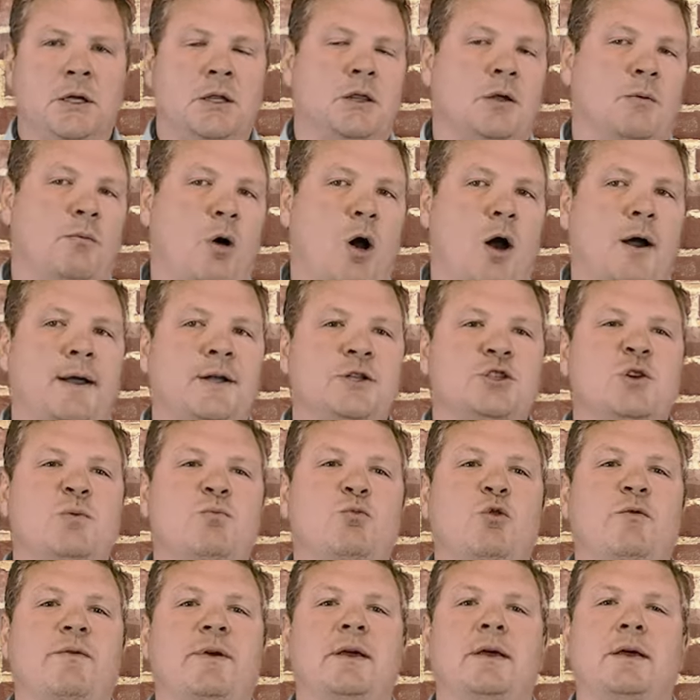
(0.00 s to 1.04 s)
The markets are
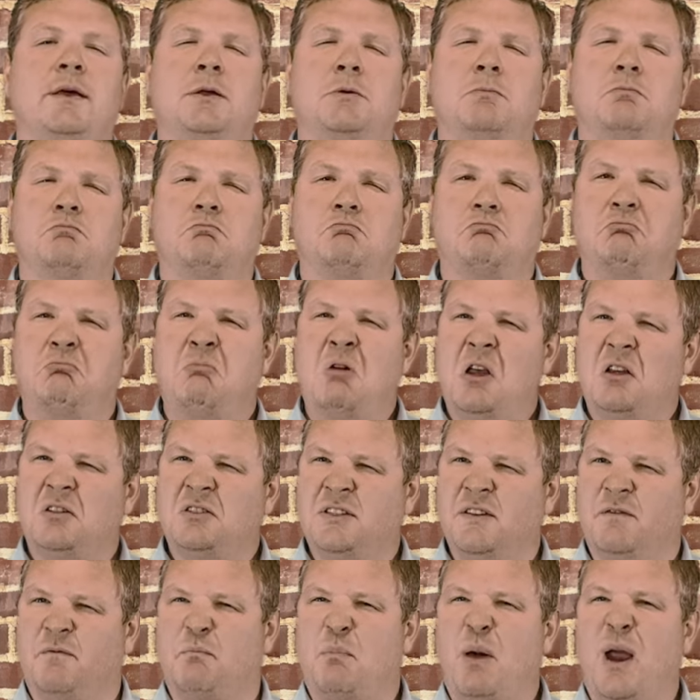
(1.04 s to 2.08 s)
moving in relative